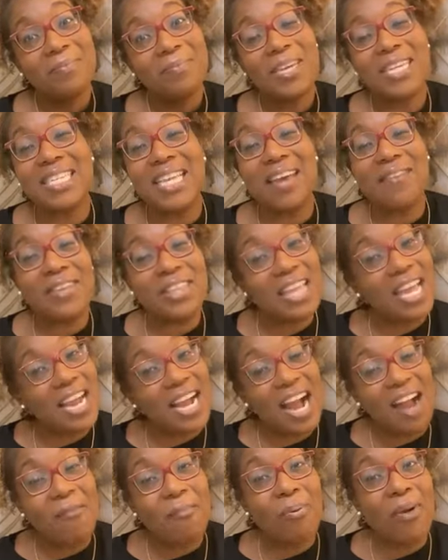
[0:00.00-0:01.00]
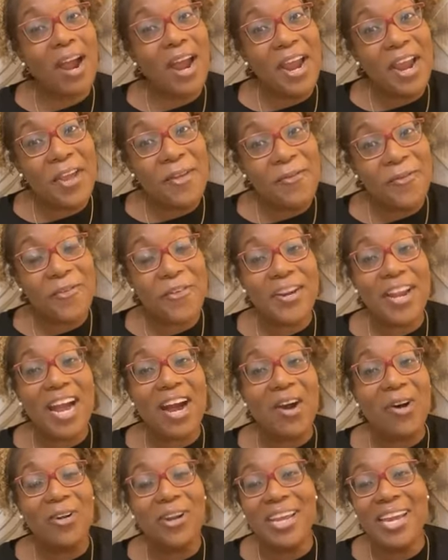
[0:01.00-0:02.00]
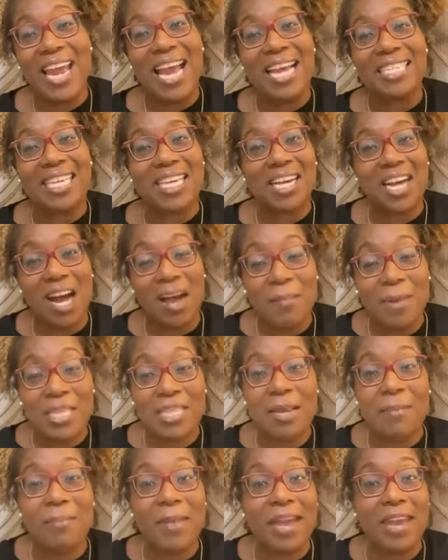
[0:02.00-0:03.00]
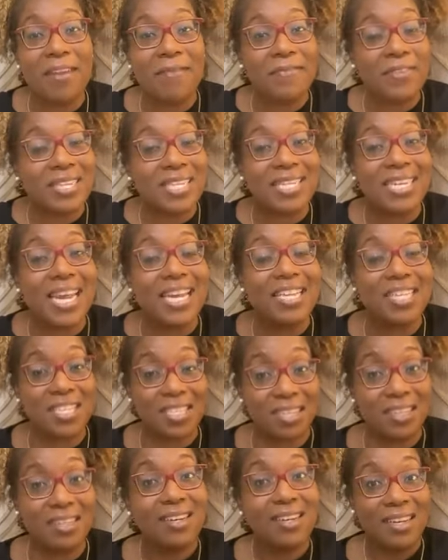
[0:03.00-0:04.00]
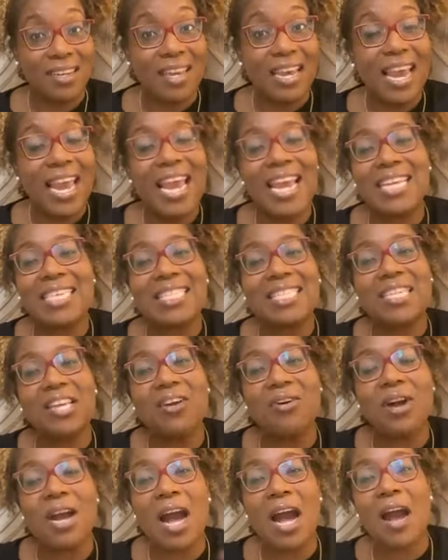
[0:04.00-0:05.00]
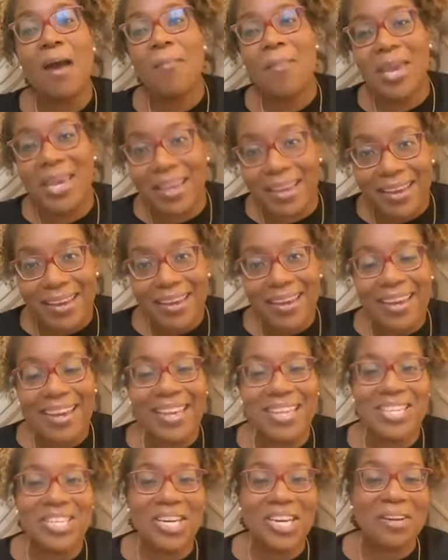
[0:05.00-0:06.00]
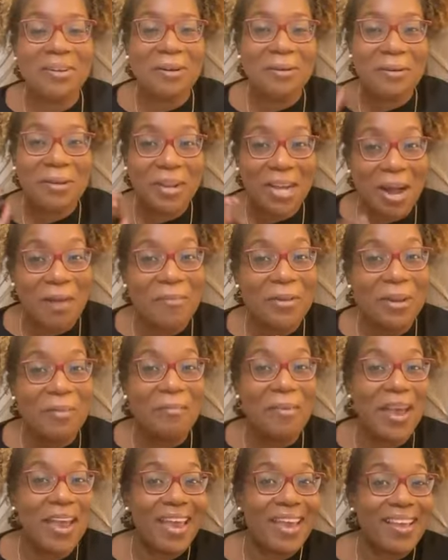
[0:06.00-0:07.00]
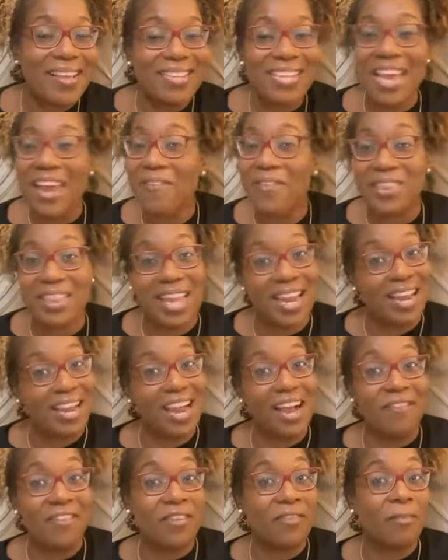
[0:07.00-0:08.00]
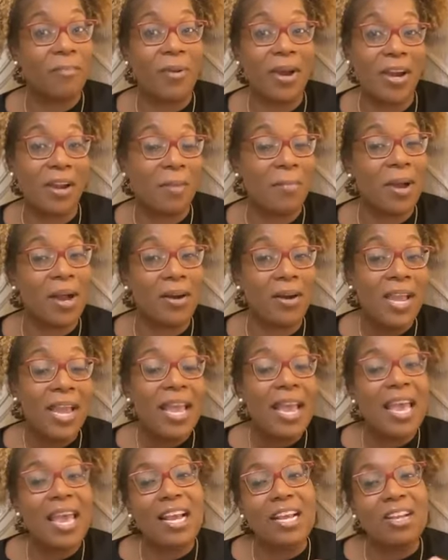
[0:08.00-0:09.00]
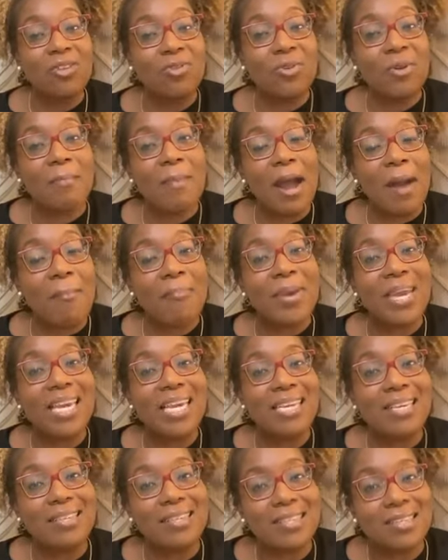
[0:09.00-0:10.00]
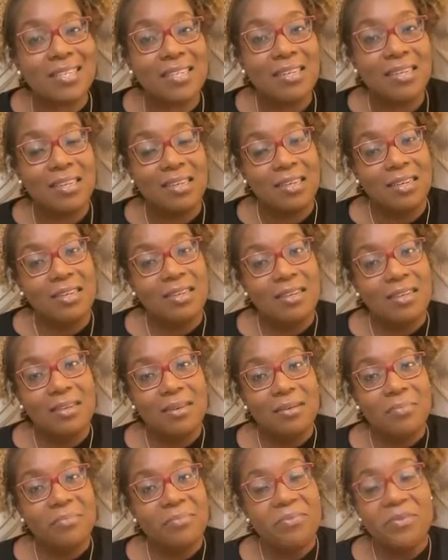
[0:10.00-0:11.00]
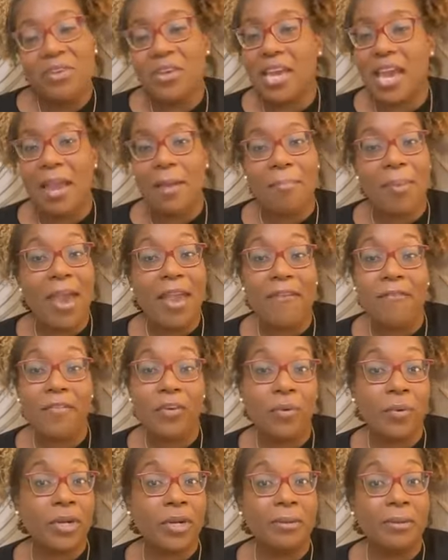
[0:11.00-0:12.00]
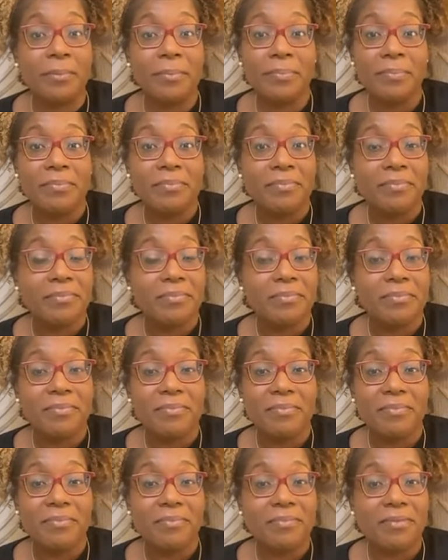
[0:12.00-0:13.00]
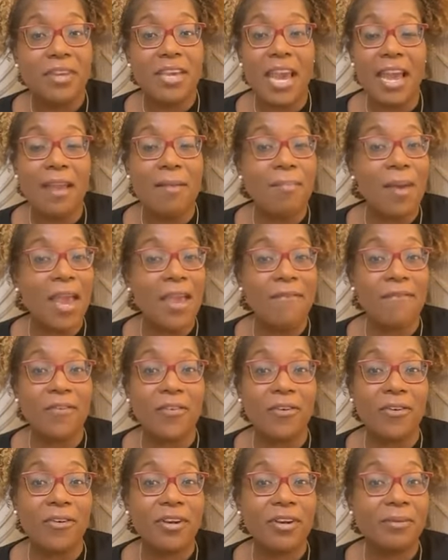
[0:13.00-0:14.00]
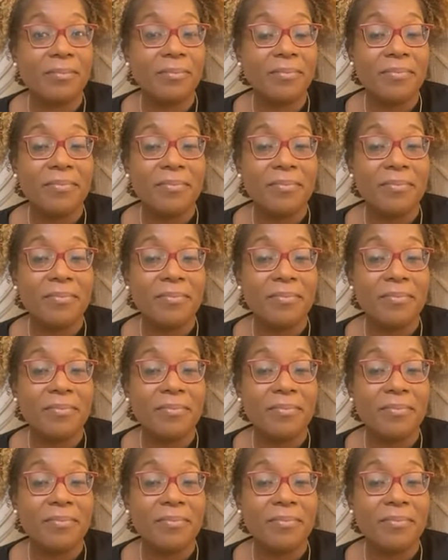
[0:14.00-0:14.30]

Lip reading: Because everything I prayed for, not only has it come into manifestation, it's still coming to pass. Everything I've ever prayed about, including my peace. You can't pay for it. You can't pay for it.